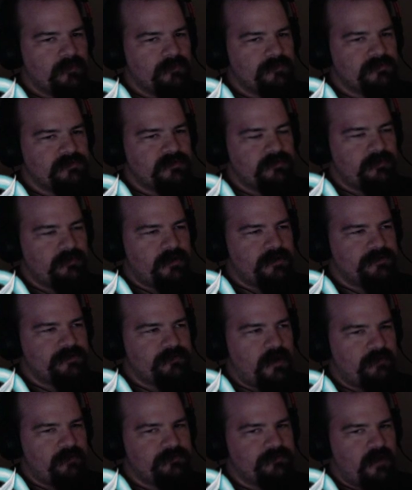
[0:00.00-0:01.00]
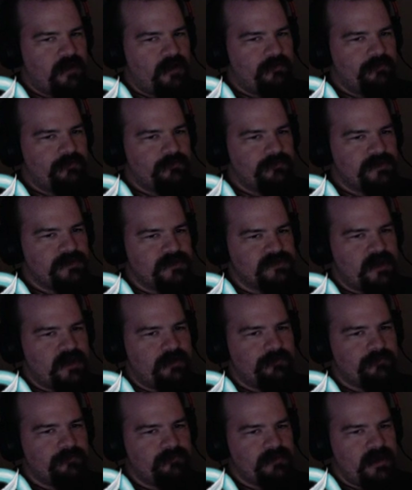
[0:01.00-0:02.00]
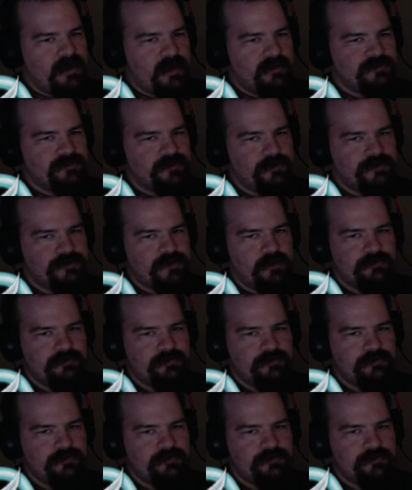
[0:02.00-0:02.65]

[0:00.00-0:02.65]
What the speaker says: 10 minus 5 is 5. Checks out. And so you're stunned.